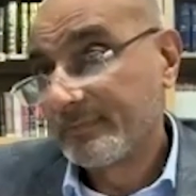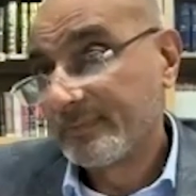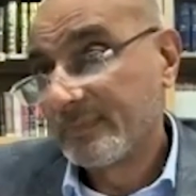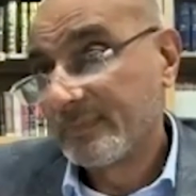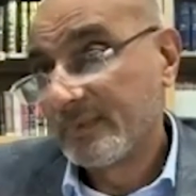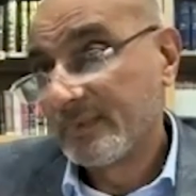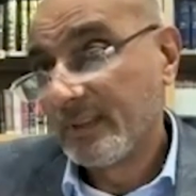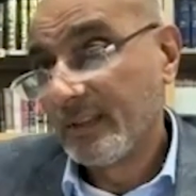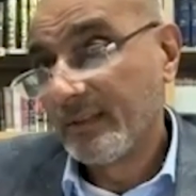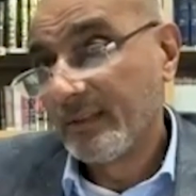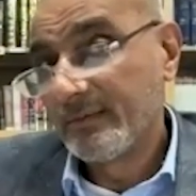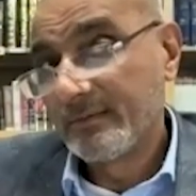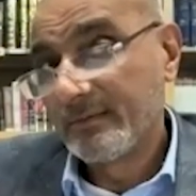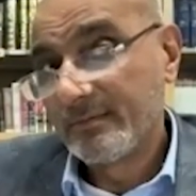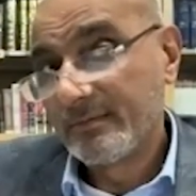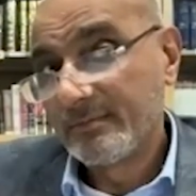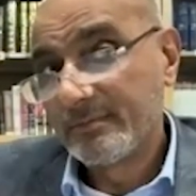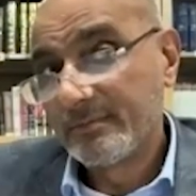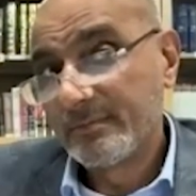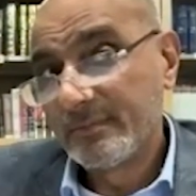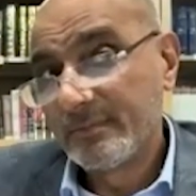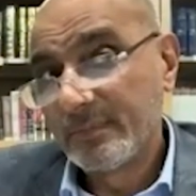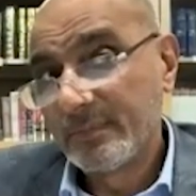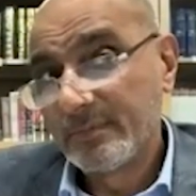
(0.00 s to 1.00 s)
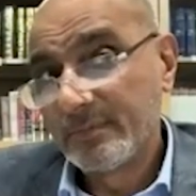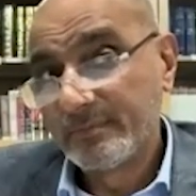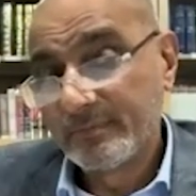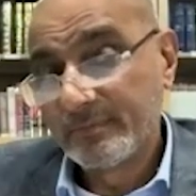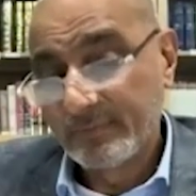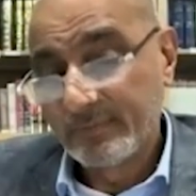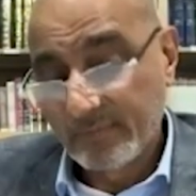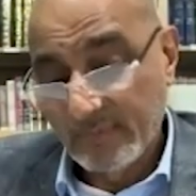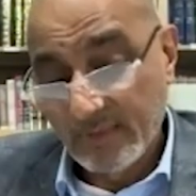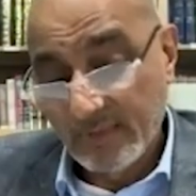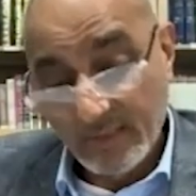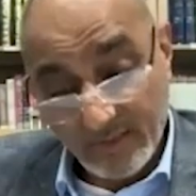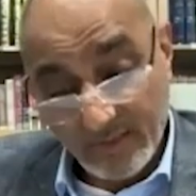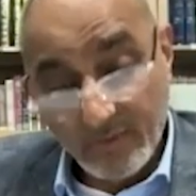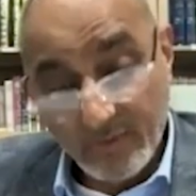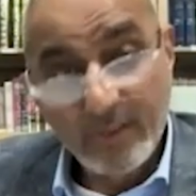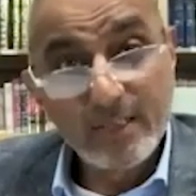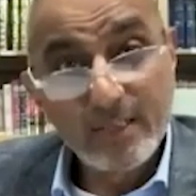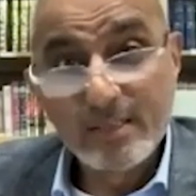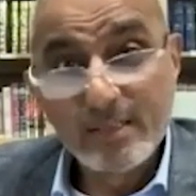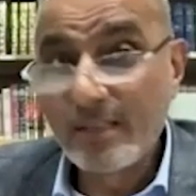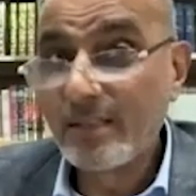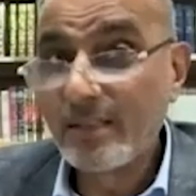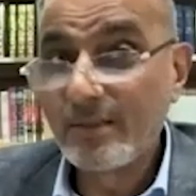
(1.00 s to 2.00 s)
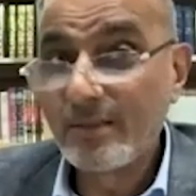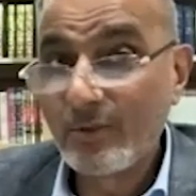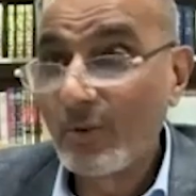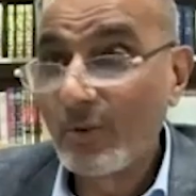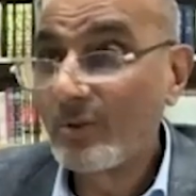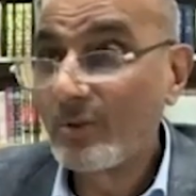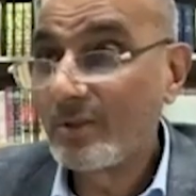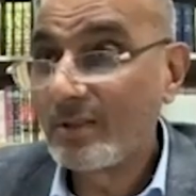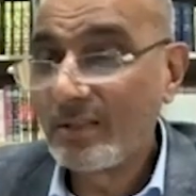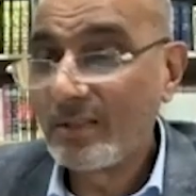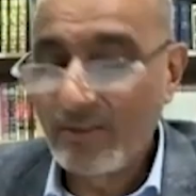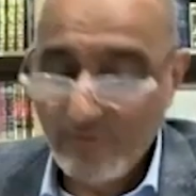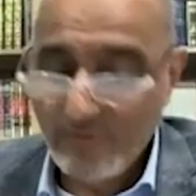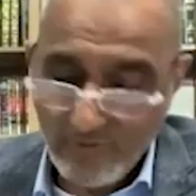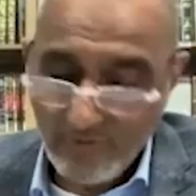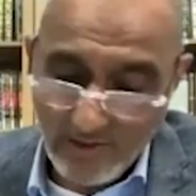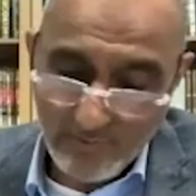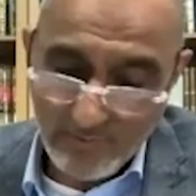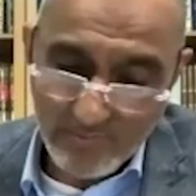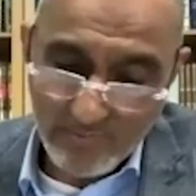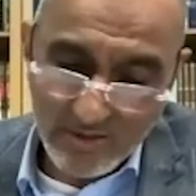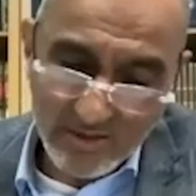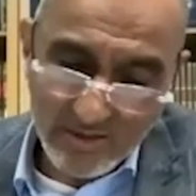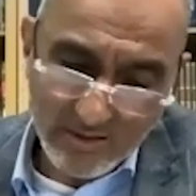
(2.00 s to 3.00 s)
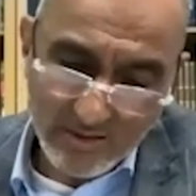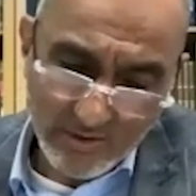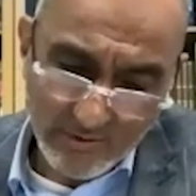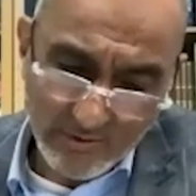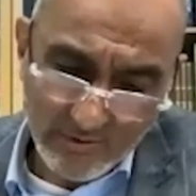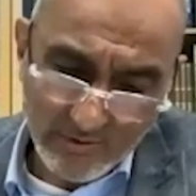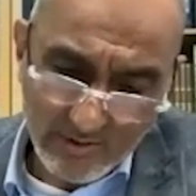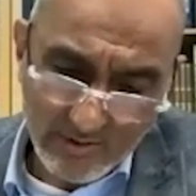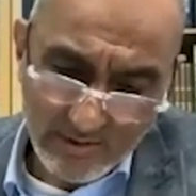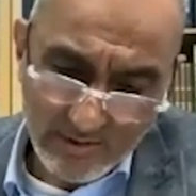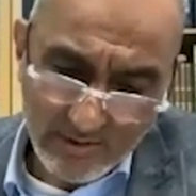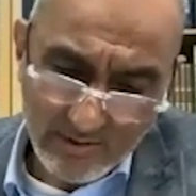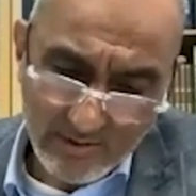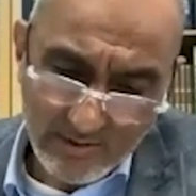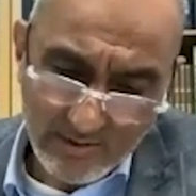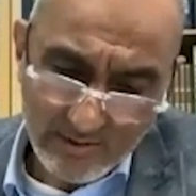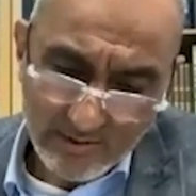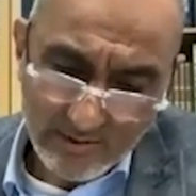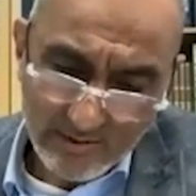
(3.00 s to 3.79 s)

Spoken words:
Yeah, those are his famous students.